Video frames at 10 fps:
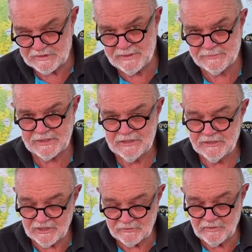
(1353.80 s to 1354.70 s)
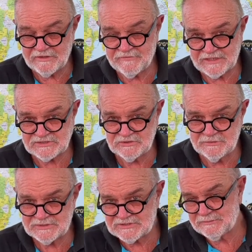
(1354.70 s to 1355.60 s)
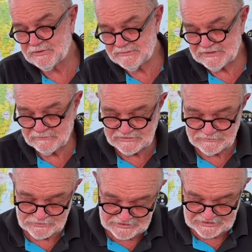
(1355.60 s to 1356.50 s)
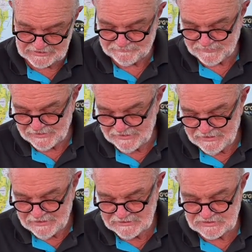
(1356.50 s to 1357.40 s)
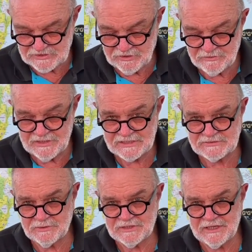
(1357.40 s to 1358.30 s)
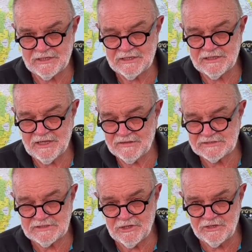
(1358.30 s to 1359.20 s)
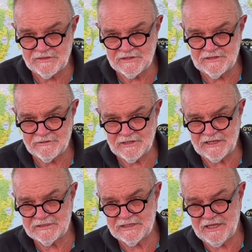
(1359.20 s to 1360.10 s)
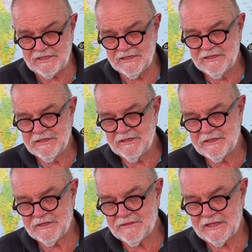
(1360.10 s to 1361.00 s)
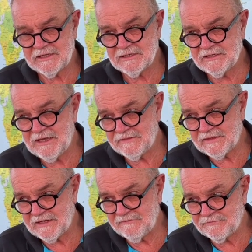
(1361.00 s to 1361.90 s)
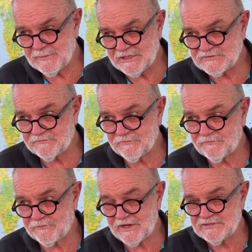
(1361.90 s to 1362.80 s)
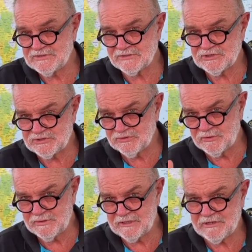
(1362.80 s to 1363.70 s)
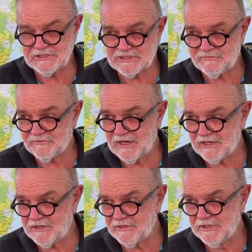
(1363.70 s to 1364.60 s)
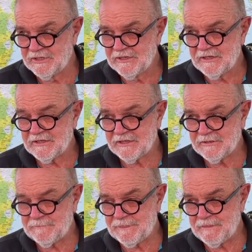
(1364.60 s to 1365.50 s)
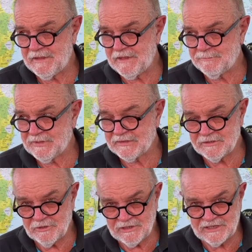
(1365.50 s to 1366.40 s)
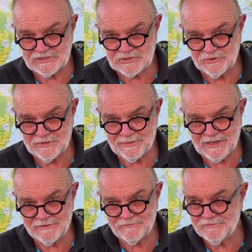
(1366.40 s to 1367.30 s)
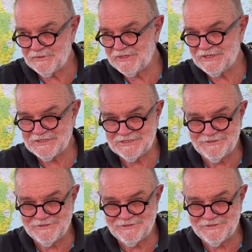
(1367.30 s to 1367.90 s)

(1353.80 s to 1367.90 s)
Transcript: map. I had a weather fax too, but sometimes that wasn't working, and so that's what they can get. That's the only thing they're allowed to get. They can get that information from friends on shore with their HF radio, but they're not allowed to talk about windy